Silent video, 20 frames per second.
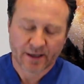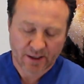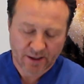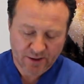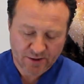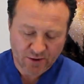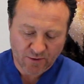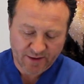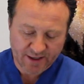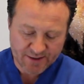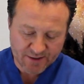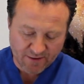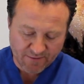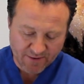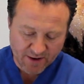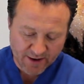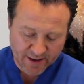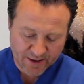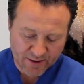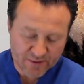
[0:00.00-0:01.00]
So these are
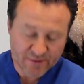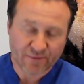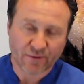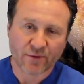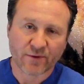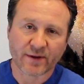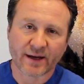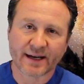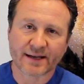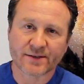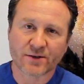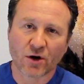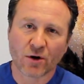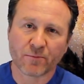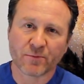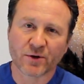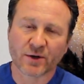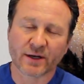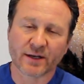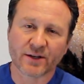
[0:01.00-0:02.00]
very useful things.
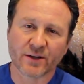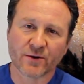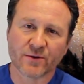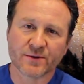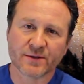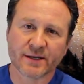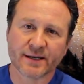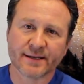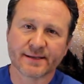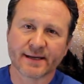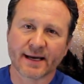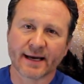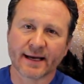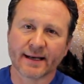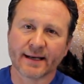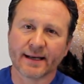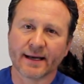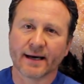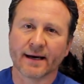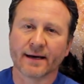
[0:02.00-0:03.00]
Hope you can use these
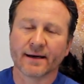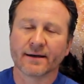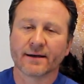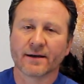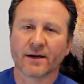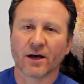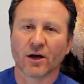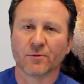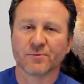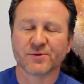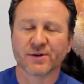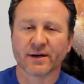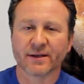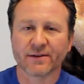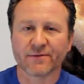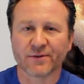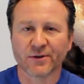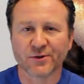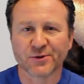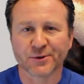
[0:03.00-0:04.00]
and helps you out in
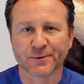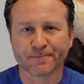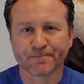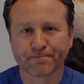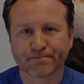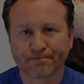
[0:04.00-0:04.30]
the future.